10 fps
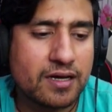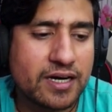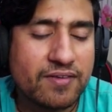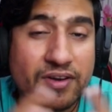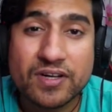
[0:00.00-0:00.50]

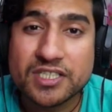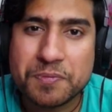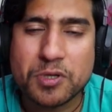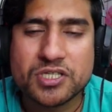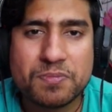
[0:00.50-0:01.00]
And everyone is
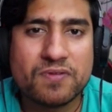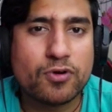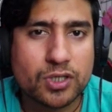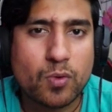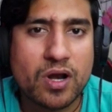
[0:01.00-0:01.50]
responsible
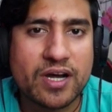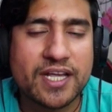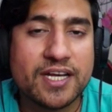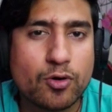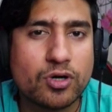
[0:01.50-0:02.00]
for the
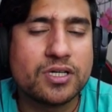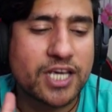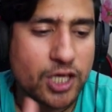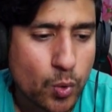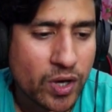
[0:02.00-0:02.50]
quality, not
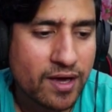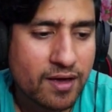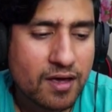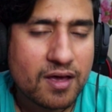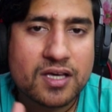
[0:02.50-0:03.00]
QA.
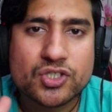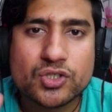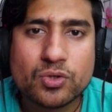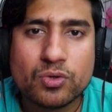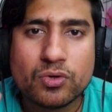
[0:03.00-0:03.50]

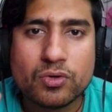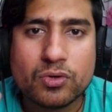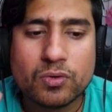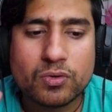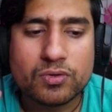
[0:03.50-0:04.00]

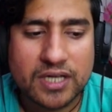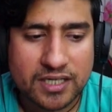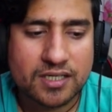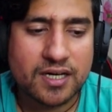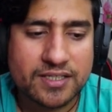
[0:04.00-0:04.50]
So
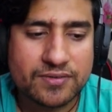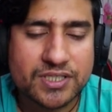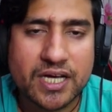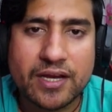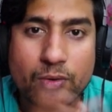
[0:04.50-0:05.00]
that I
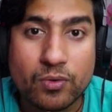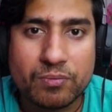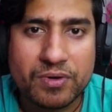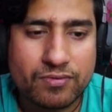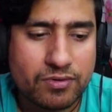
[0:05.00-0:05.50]
wish I knew
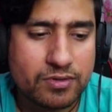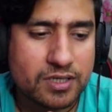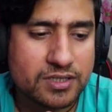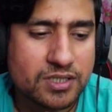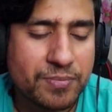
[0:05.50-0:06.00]
before
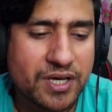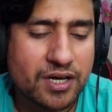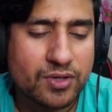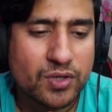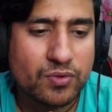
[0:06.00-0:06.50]
jumping
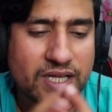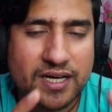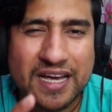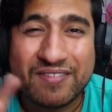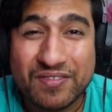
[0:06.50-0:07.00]
into QA,
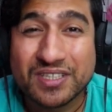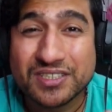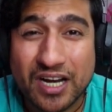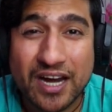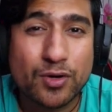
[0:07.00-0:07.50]
that
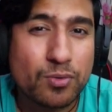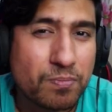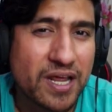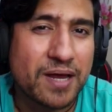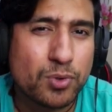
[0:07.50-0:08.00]
everyone try to
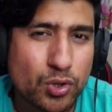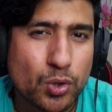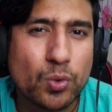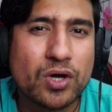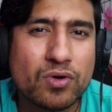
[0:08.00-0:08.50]
blame to
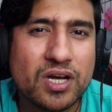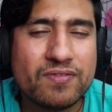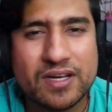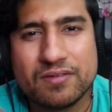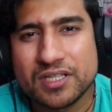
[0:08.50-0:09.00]
QA only
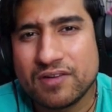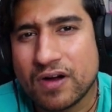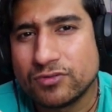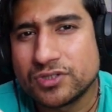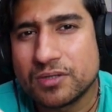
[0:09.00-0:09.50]
whenever they
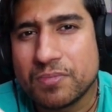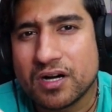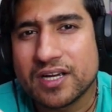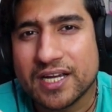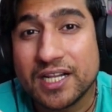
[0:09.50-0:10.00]
found some
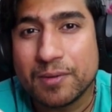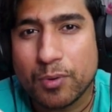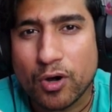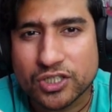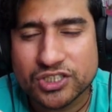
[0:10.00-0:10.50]
bug in the
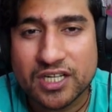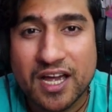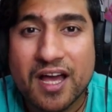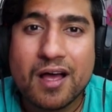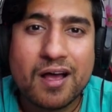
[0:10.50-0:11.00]
production.
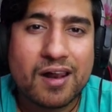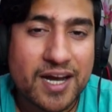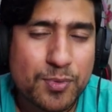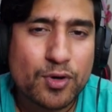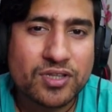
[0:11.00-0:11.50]

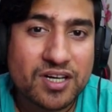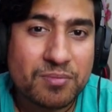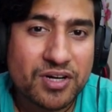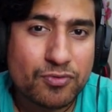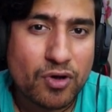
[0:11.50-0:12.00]
Let me know in the
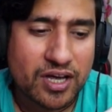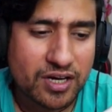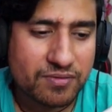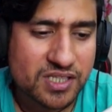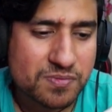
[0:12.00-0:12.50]
comment if you
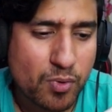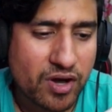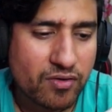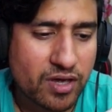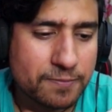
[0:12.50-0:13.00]
agree with this
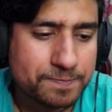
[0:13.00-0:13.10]
point, okay?